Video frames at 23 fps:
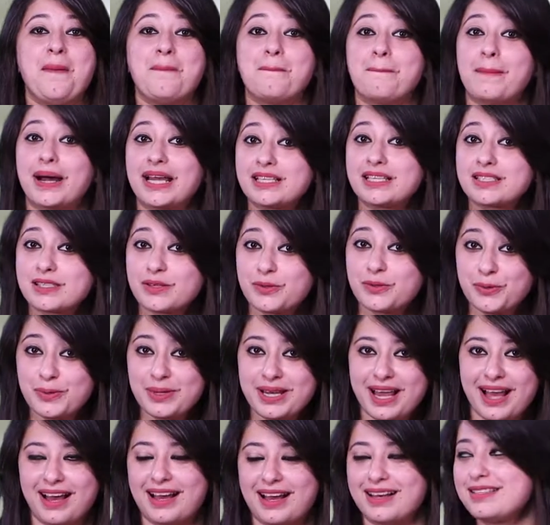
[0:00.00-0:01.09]
My school
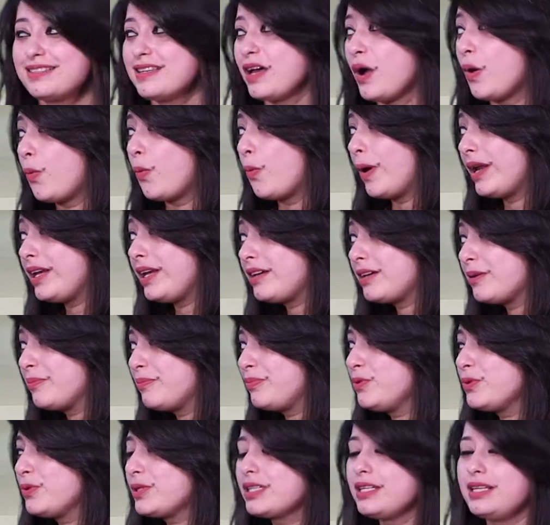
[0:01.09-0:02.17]
has one
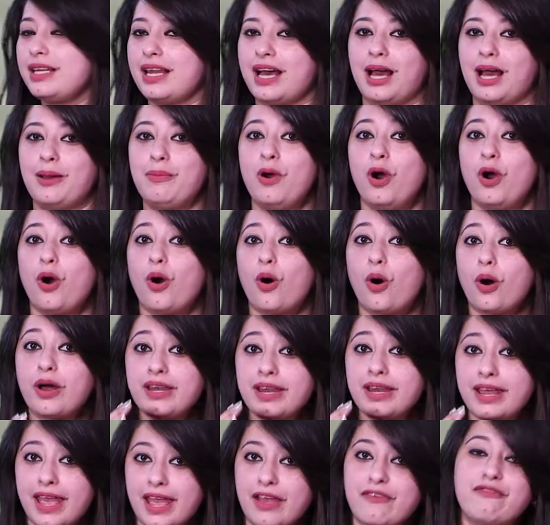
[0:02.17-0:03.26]
computer lab on
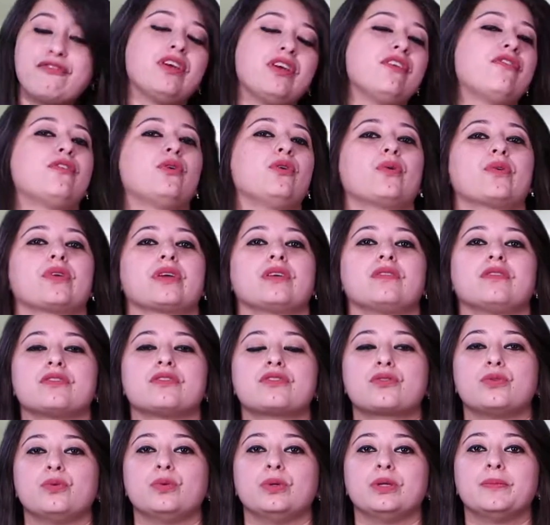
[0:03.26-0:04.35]
every floor in the
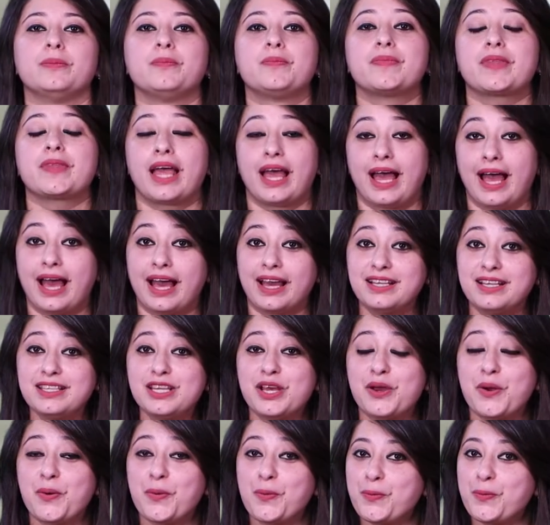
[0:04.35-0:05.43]
school, and
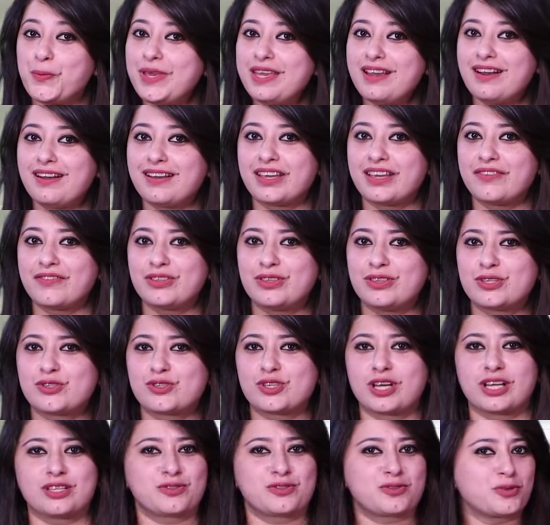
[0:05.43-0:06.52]
we are given the
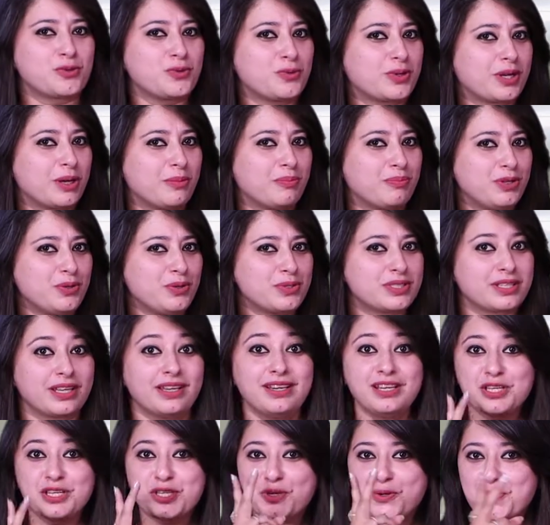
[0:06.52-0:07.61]
chance to do
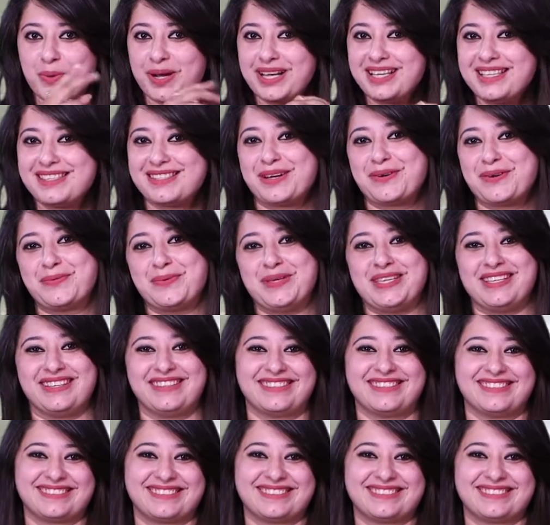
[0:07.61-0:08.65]
computing twice a week.